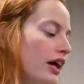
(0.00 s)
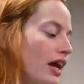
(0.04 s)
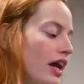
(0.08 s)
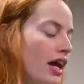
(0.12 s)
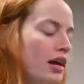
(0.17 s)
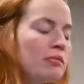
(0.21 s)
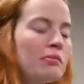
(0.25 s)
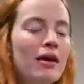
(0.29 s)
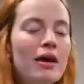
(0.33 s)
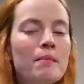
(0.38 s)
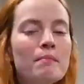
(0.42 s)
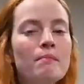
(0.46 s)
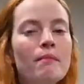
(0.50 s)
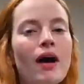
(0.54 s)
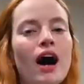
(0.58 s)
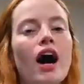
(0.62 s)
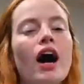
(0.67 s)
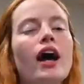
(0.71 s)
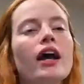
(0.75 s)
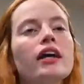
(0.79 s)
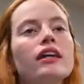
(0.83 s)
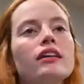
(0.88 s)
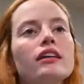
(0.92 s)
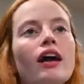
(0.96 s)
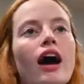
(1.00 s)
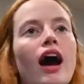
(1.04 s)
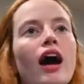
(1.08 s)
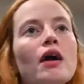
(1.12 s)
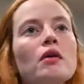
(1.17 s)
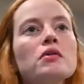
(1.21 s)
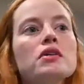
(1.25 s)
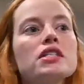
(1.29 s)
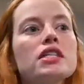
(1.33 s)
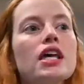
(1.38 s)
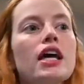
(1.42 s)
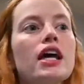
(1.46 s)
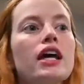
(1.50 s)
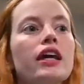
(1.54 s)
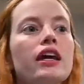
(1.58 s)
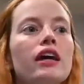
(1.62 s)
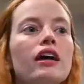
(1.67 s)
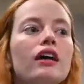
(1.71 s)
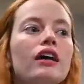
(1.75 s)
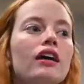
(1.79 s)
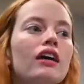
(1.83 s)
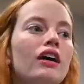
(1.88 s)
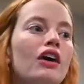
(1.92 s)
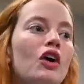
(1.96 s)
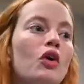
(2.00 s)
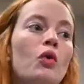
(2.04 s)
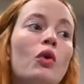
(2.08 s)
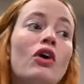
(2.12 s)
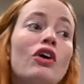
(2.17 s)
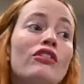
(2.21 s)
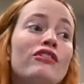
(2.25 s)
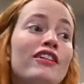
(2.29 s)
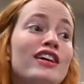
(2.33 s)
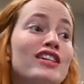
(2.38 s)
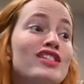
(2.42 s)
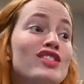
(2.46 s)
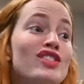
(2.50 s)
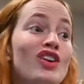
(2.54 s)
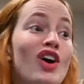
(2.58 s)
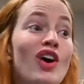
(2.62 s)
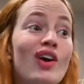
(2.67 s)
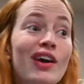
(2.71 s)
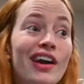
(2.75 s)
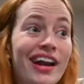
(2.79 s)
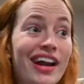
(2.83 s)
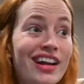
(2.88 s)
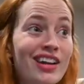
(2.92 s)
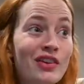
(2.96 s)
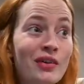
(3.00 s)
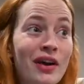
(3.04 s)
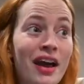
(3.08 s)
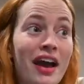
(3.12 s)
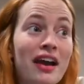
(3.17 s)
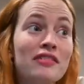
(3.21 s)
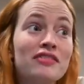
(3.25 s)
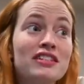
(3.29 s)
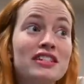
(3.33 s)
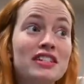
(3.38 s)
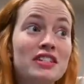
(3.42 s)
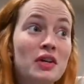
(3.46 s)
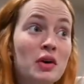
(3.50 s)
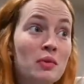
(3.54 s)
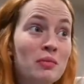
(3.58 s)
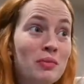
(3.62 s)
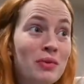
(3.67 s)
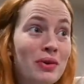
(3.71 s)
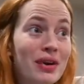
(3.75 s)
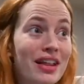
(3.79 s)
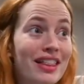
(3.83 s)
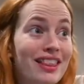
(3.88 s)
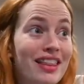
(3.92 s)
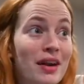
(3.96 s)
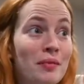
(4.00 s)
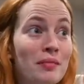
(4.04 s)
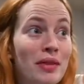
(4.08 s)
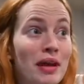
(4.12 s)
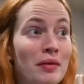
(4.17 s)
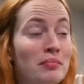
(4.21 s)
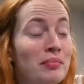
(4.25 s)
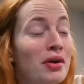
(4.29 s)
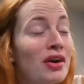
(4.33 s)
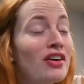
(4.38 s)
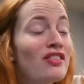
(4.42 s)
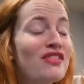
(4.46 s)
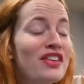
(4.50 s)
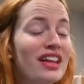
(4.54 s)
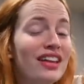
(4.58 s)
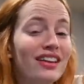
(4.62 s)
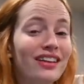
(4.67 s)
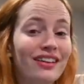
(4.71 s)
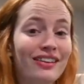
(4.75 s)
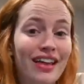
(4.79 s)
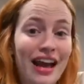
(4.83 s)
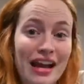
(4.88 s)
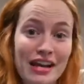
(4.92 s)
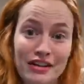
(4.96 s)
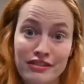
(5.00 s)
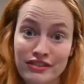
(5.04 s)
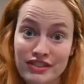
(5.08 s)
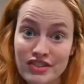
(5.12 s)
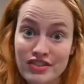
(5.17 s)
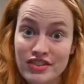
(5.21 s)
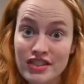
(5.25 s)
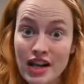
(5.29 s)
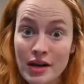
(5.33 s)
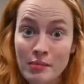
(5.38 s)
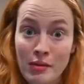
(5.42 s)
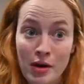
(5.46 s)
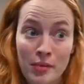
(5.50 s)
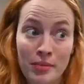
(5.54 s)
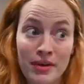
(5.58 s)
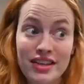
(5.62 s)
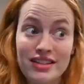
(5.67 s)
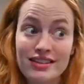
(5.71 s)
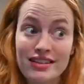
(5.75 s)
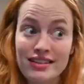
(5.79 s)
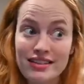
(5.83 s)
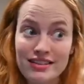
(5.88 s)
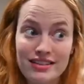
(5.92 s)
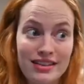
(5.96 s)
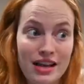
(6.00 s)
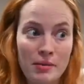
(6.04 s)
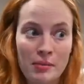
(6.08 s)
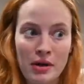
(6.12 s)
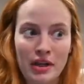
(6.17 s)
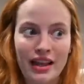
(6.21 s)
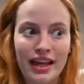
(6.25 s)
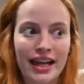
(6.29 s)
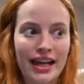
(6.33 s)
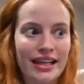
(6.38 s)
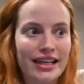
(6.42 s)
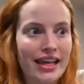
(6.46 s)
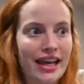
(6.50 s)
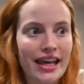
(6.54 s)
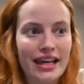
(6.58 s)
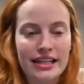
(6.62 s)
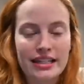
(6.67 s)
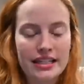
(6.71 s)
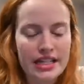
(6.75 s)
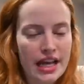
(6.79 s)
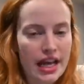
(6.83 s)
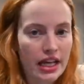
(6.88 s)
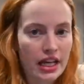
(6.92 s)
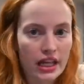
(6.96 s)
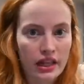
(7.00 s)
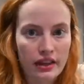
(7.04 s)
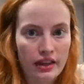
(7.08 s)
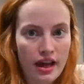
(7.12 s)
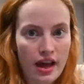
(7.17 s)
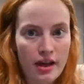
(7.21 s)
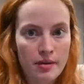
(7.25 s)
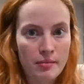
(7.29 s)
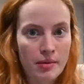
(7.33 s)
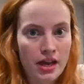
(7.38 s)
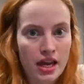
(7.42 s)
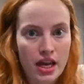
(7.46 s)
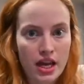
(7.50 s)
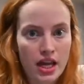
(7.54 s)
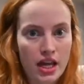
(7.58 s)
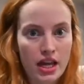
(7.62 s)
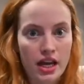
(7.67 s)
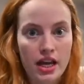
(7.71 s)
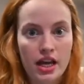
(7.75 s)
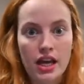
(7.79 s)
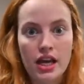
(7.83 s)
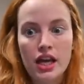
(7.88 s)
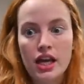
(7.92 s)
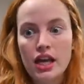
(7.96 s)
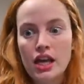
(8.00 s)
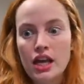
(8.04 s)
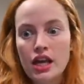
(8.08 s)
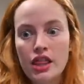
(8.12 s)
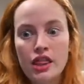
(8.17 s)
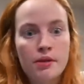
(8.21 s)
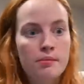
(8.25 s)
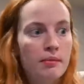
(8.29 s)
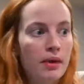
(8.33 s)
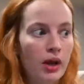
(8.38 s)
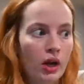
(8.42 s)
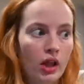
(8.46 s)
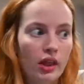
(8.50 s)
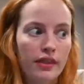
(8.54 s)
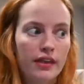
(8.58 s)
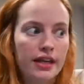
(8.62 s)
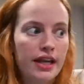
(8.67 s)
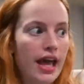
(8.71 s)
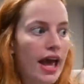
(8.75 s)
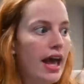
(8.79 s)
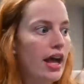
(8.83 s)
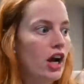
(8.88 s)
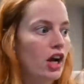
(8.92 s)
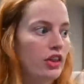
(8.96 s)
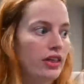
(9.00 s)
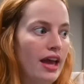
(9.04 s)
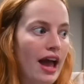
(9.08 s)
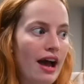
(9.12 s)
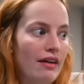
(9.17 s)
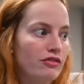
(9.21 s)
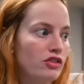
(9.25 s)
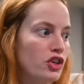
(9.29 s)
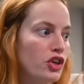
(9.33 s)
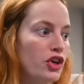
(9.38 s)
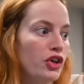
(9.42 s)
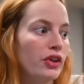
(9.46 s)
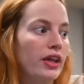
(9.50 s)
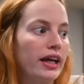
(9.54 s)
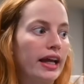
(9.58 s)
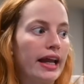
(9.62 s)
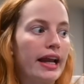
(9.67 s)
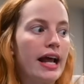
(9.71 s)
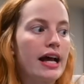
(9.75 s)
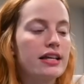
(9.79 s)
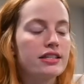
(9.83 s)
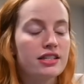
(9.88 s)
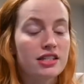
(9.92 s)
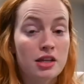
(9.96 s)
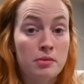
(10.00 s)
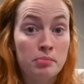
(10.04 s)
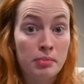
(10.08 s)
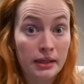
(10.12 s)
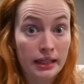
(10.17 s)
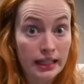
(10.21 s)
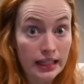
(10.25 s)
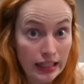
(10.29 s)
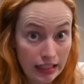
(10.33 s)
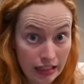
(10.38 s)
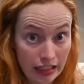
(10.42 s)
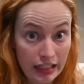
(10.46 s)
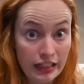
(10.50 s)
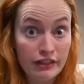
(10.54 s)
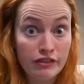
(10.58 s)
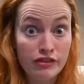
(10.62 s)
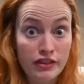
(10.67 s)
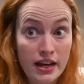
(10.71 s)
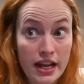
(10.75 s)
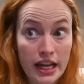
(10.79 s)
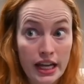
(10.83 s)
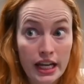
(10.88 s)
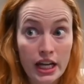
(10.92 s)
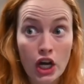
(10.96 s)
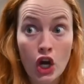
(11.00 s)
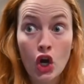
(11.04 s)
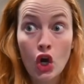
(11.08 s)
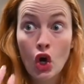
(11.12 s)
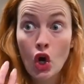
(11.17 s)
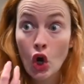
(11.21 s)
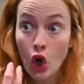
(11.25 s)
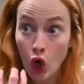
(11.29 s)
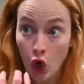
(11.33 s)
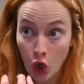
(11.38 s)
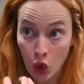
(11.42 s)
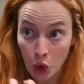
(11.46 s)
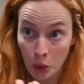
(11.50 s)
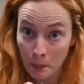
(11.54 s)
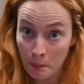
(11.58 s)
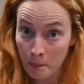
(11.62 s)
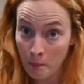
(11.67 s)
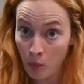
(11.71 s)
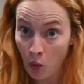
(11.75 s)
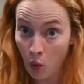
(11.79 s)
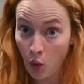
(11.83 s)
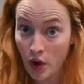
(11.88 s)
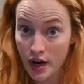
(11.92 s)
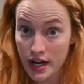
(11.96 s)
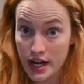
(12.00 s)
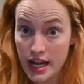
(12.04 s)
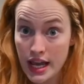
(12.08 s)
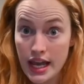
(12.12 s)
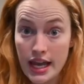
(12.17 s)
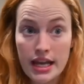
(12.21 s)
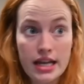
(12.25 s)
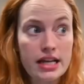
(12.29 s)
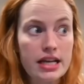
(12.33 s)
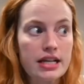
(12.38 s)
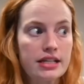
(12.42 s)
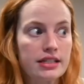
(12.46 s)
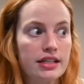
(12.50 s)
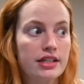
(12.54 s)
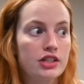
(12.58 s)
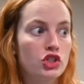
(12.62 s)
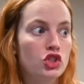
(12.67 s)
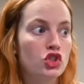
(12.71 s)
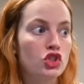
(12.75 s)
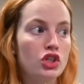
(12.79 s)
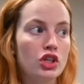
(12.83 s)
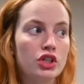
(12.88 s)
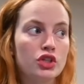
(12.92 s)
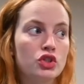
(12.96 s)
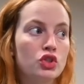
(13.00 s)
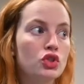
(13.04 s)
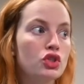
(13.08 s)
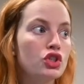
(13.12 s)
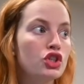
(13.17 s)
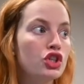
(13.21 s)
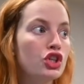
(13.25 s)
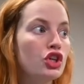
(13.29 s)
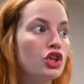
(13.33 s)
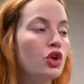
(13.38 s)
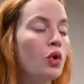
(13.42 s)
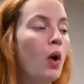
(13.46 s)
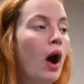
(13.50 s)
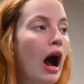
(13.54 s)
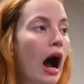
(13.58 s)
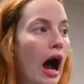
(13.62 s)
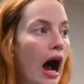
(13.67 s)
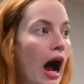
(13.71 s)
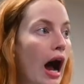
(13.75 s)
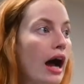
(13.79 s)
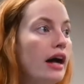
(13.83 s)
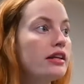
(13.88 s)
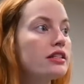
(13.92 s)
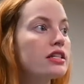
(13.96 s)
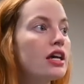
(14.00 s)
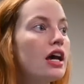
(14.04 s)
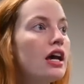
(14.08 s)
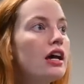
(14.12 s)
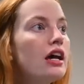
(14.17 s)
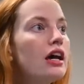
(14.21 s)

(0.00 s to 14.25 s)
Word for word: in my mind, I was like, well, if I start and I do it every single morning, then I'm like perfectly aligned for summer because in the summer, like I can't take them in the middle of the day or the afternoon. Like it has to be evening or morning because it's, it's too hot.